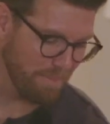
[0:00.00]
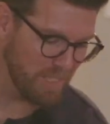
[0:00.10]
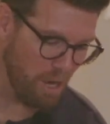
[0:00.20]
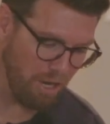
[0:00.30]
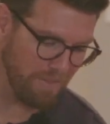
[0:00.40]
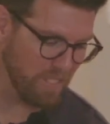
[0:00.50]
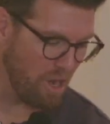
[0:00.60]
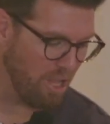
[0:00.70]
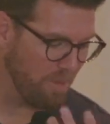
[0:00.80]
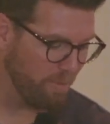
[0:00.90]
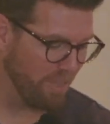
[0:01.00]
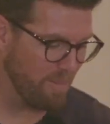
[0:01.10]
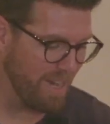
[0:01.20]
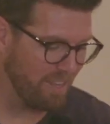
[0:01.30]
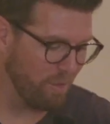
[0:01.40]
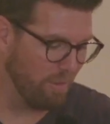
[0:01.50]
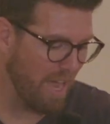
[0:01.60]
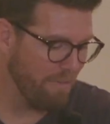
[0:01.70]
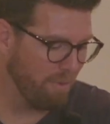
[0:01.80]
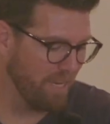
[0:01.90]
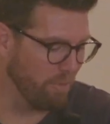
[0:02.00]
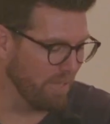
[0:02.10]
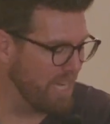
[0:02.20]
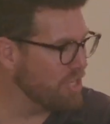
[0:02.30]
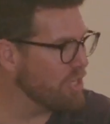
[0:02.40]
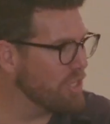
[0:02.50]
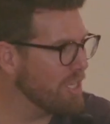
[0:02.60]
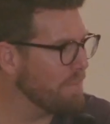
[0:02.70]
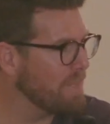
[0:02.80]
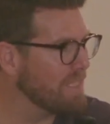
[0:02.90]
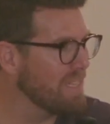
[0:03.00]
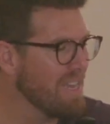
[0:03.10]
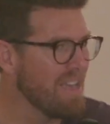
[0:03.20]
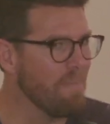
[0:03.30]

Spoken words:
Song of Solomon, if we're going to make it through life, we need relationships.